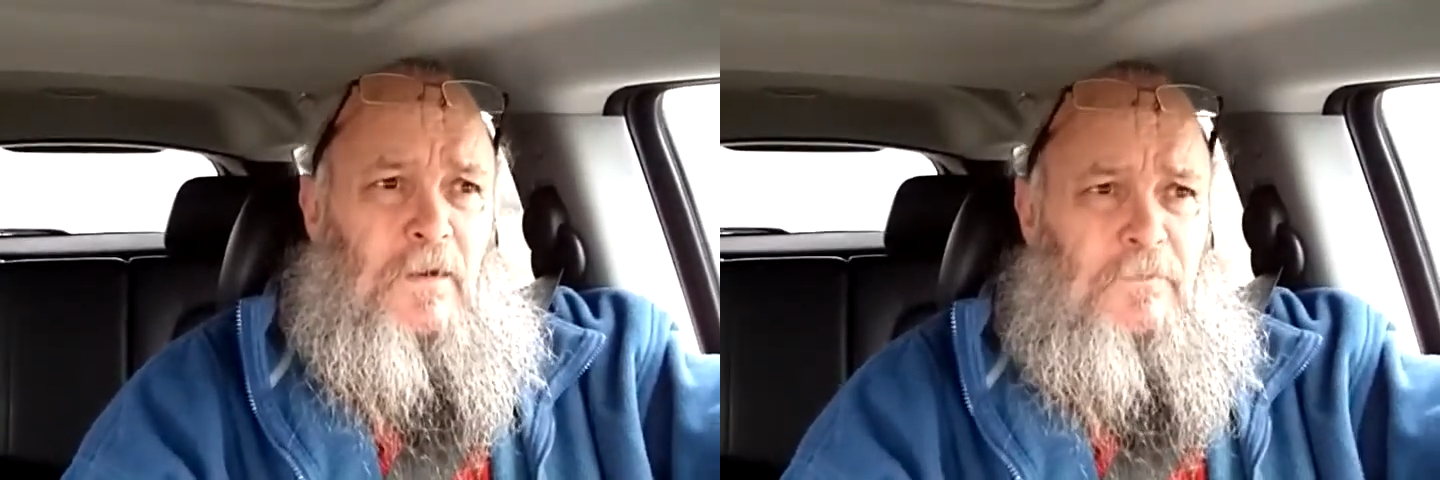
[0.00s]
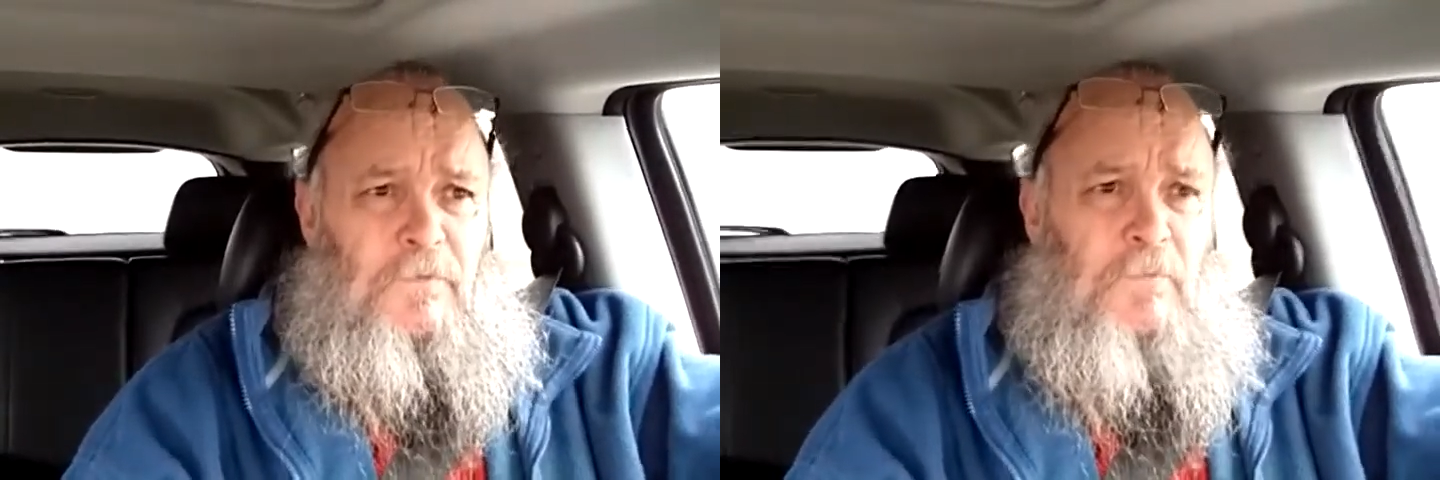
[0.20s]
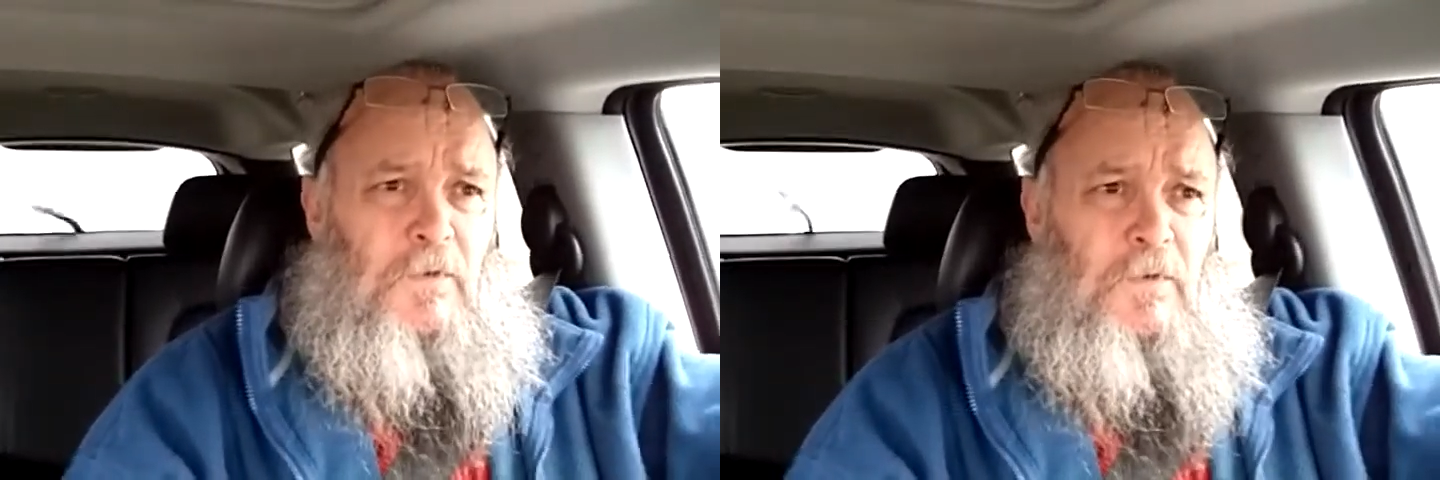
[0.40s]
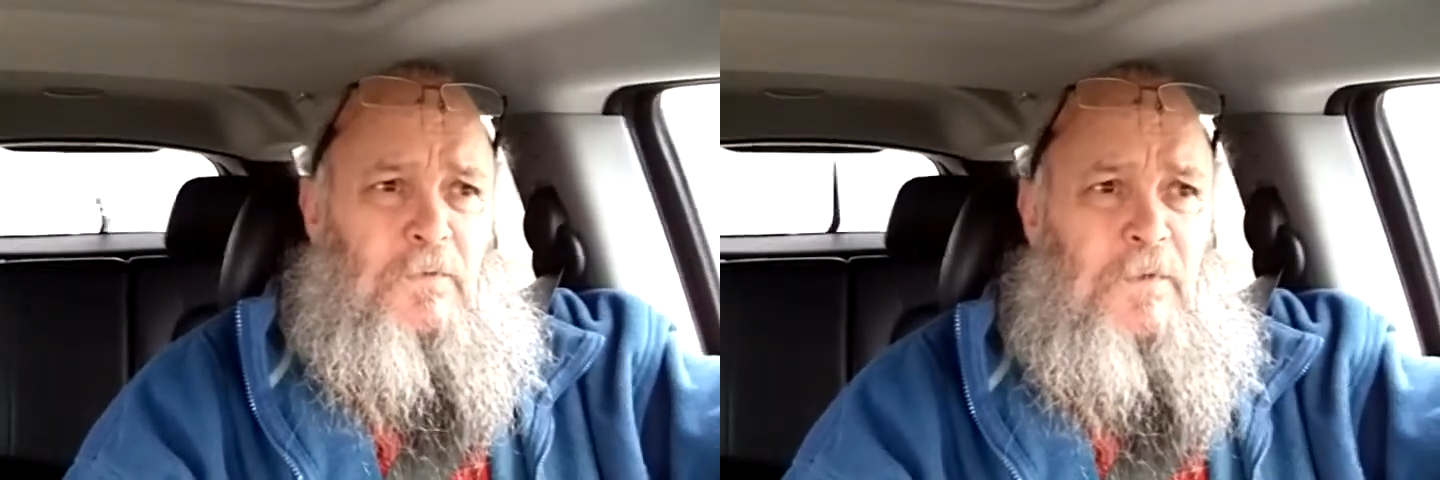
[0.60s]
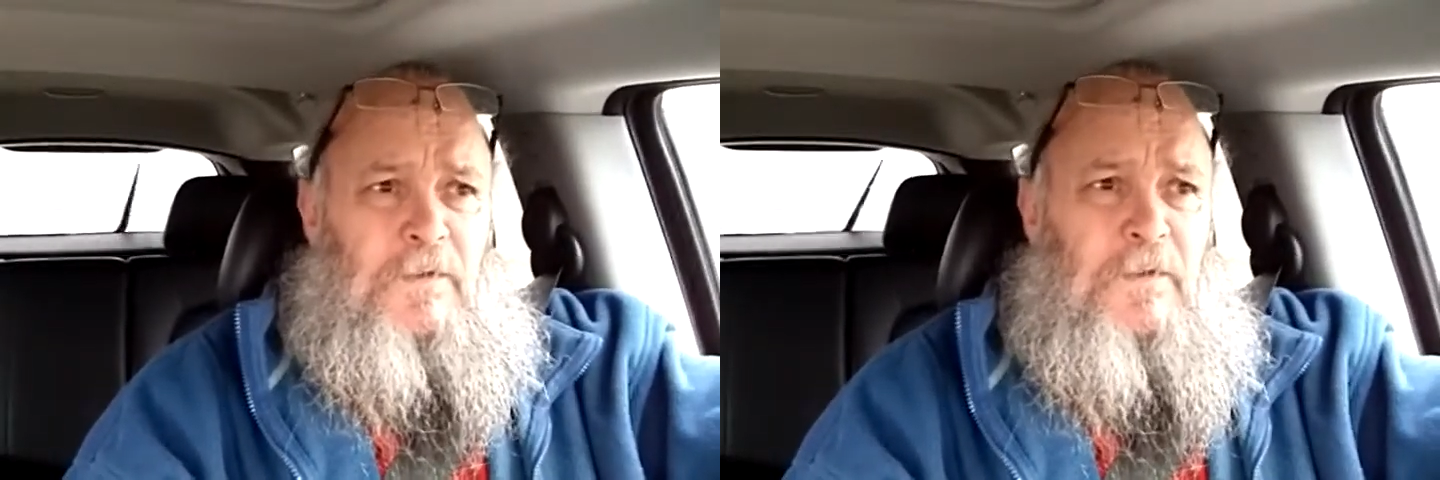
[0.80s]

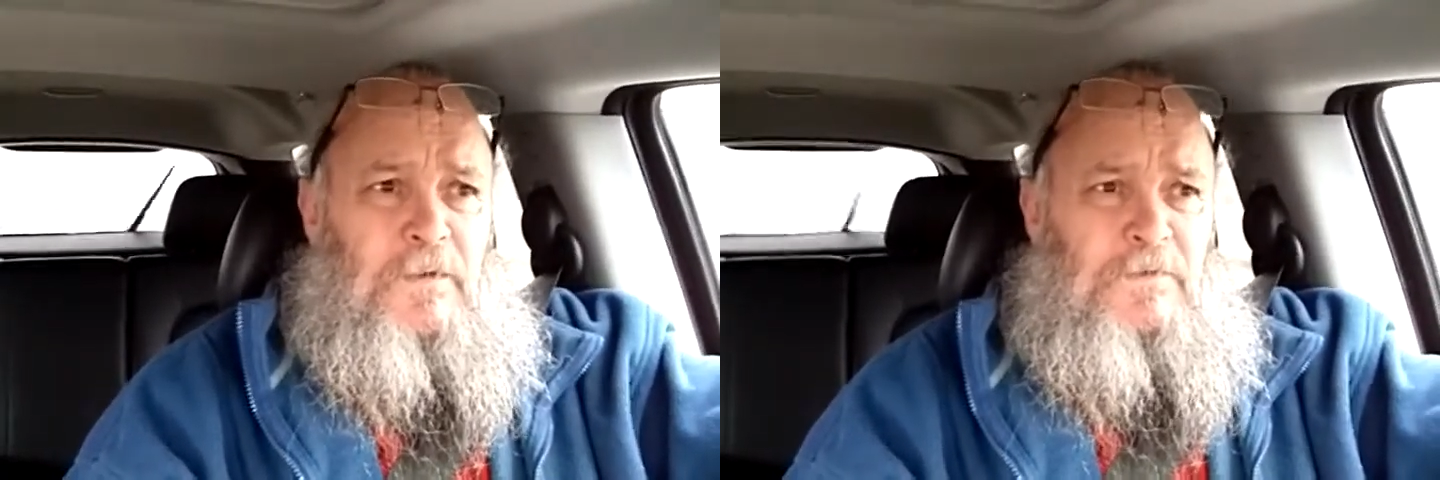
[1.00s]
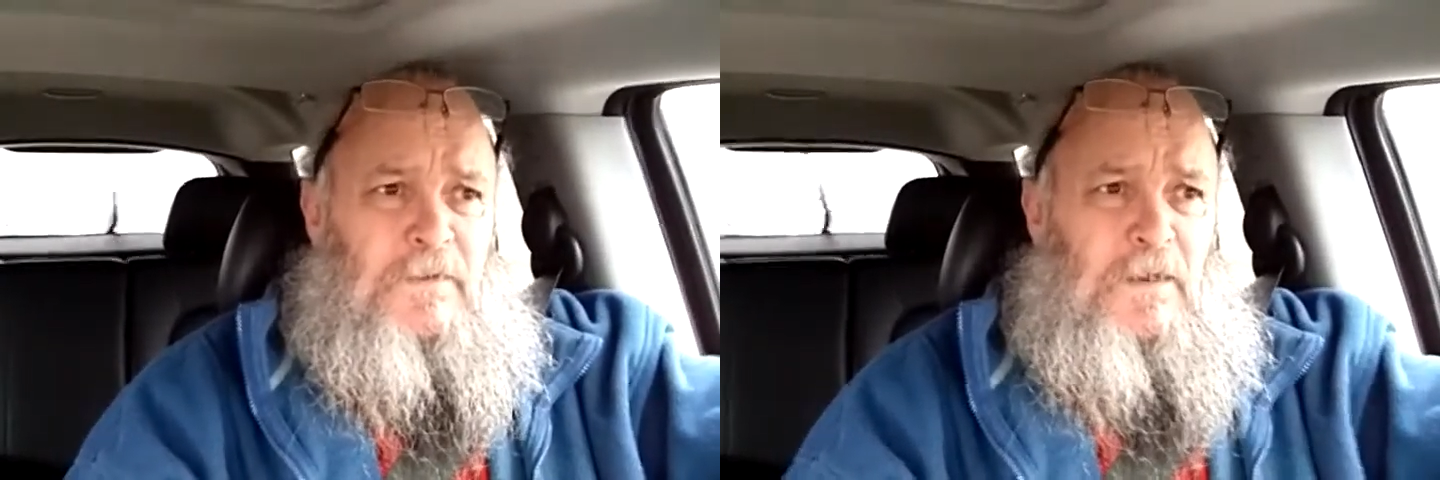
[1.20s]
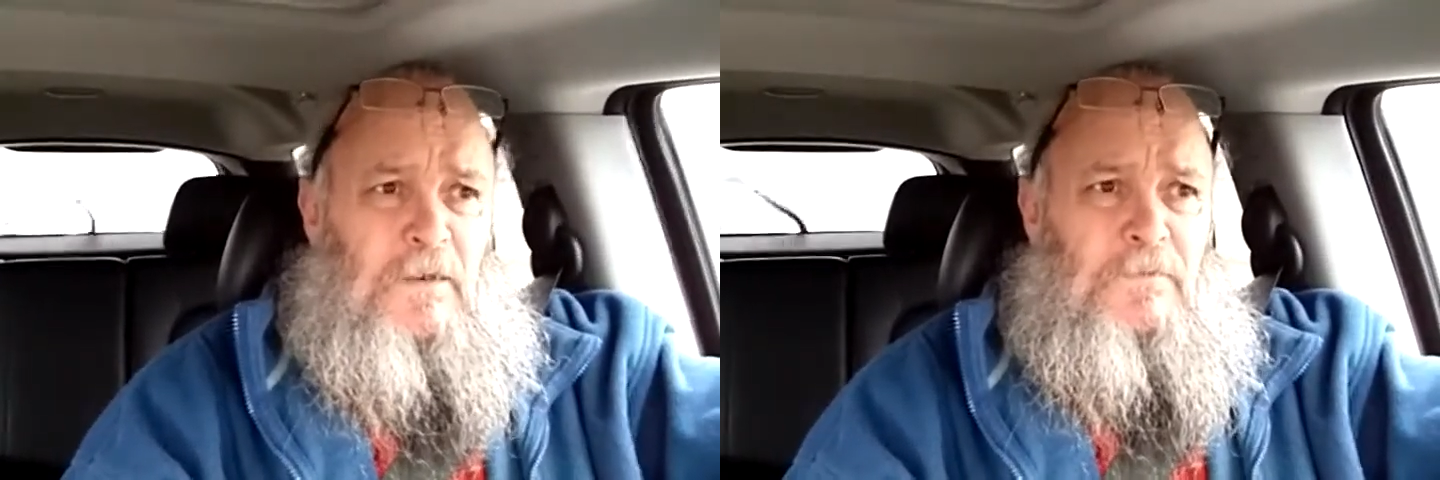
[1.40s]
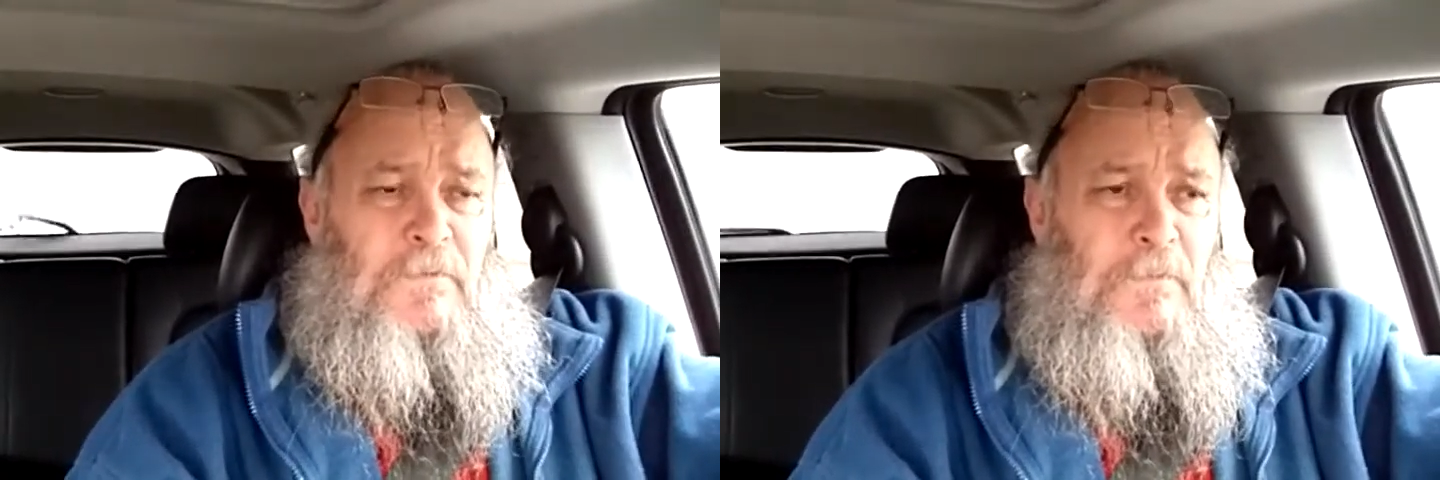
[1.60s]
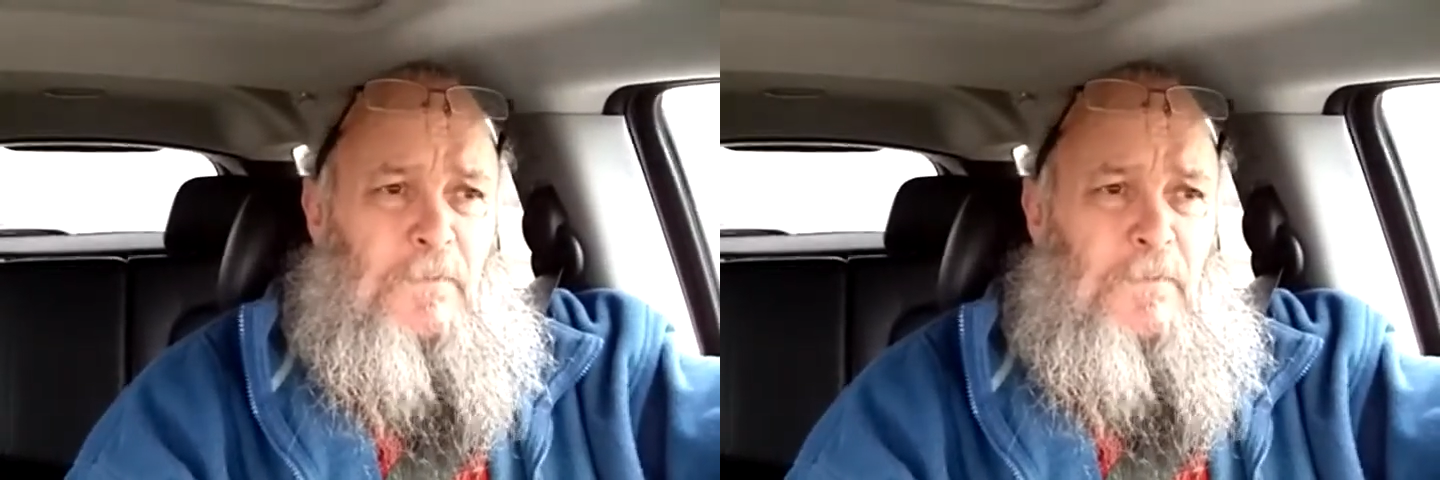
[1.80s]
comfortable with yourself